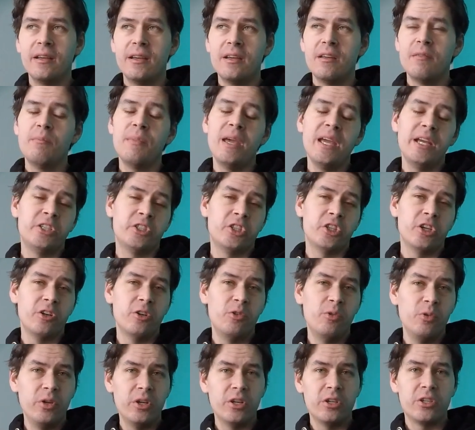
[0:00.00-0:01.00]
Make sure
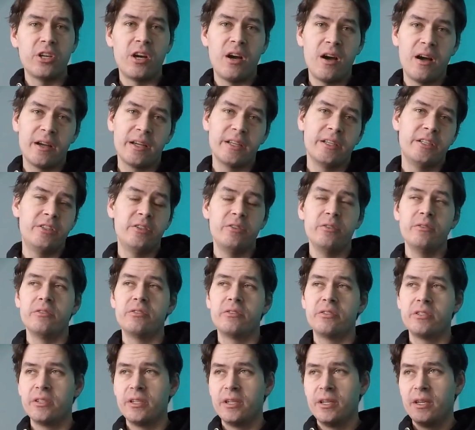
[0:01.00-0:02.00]
who you're talking to's
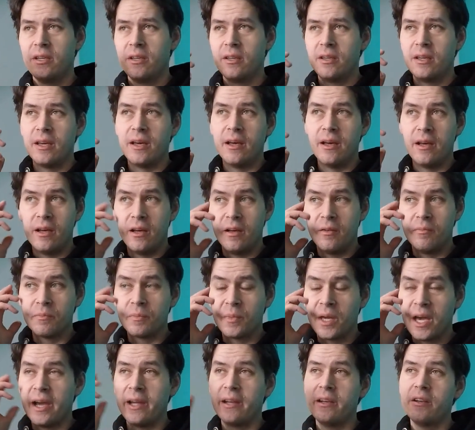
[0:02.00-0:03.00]

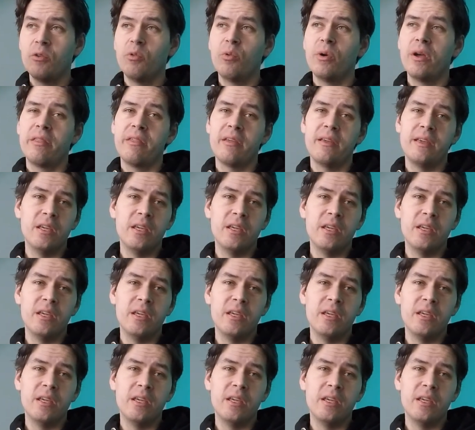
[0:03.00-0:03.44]
kind of with it.